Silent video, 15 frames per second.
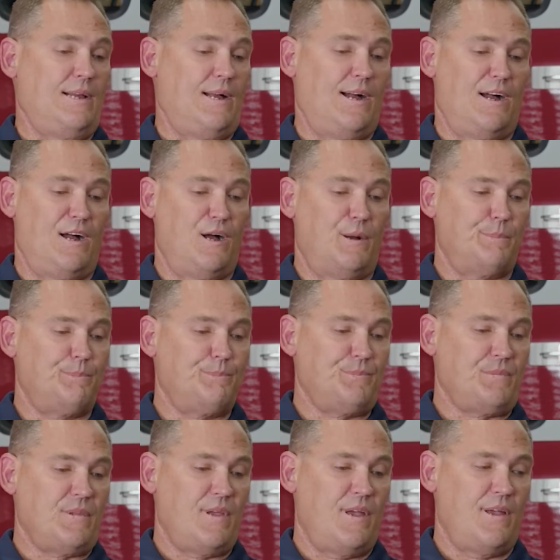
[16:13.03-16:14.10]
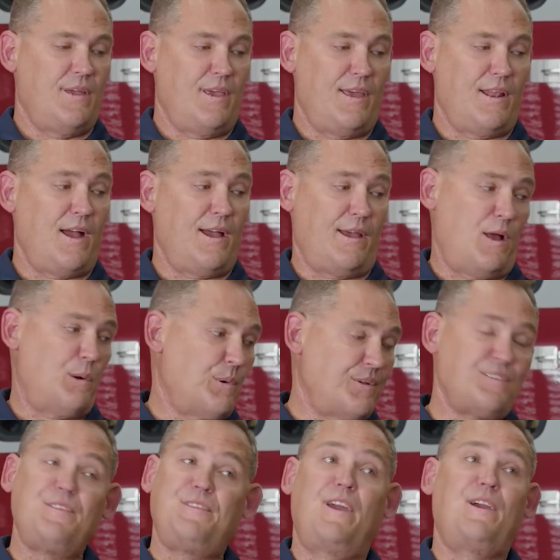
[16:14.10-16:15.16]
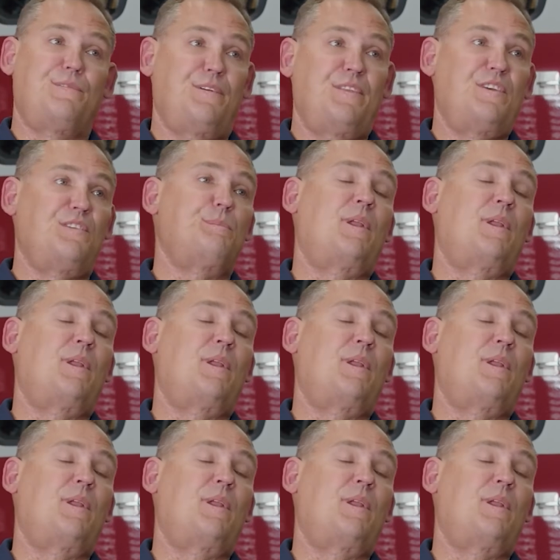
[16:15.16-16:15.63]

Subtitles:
And I wasn't there for this,